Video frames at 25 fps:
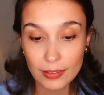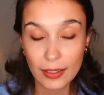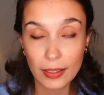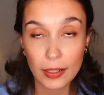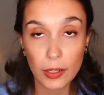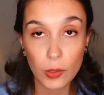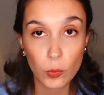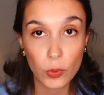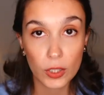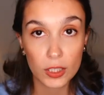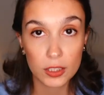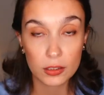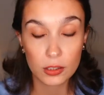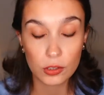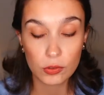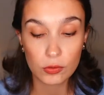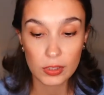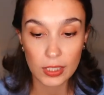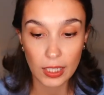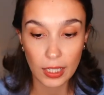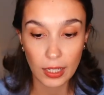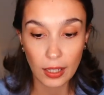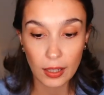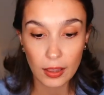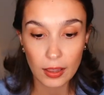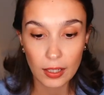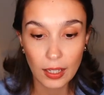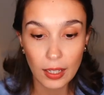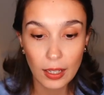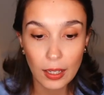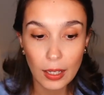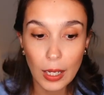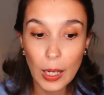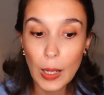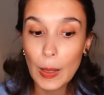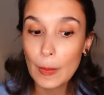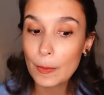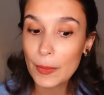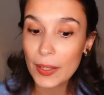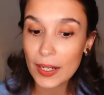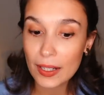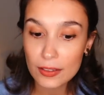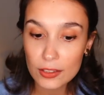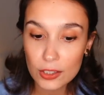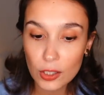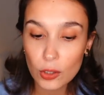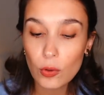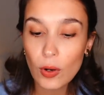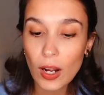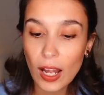that I wear to death, but I
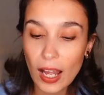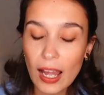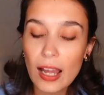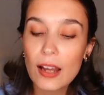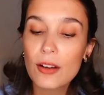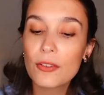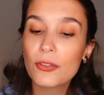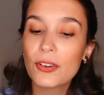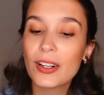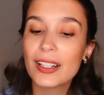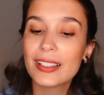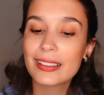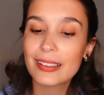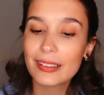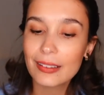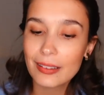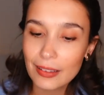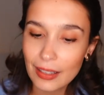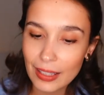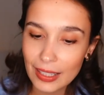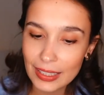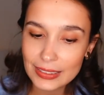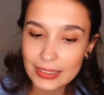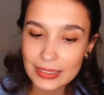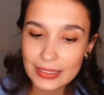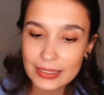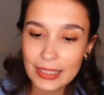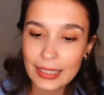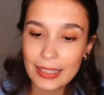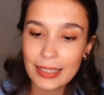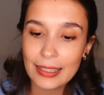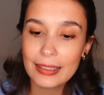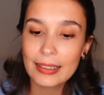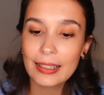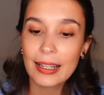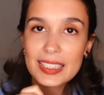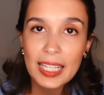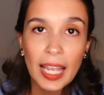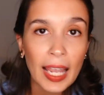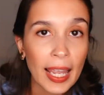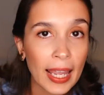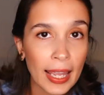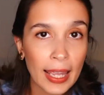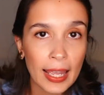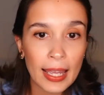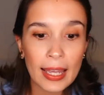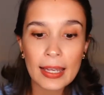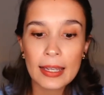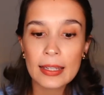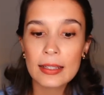don't have a classic
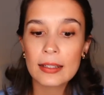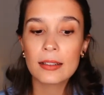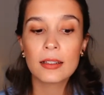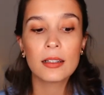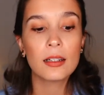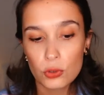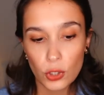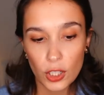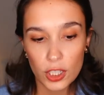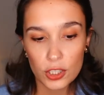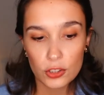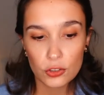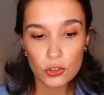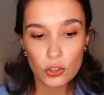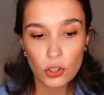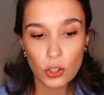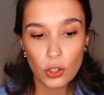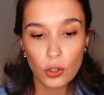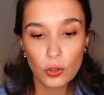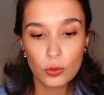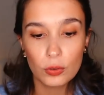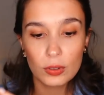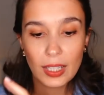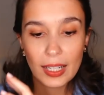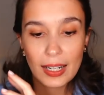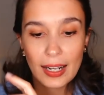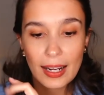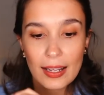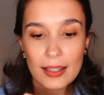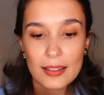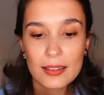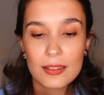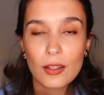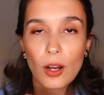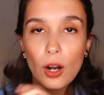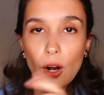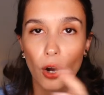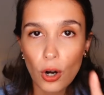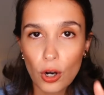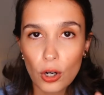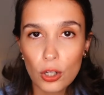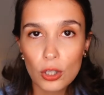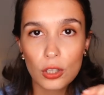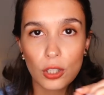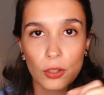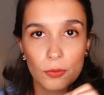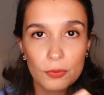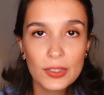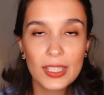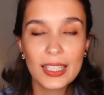tan trench coat that has
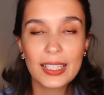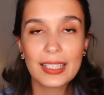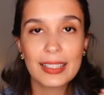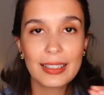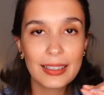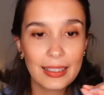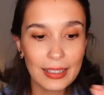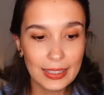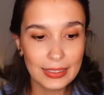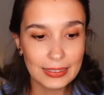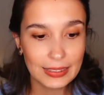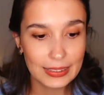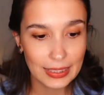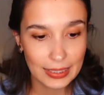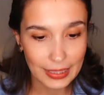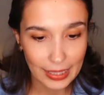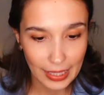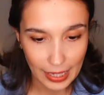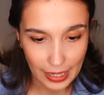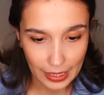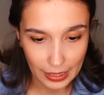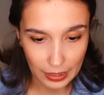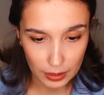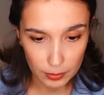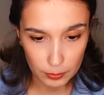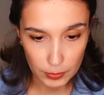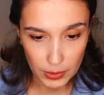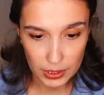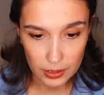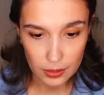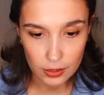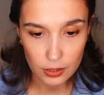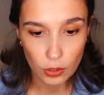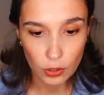all of the classic elements.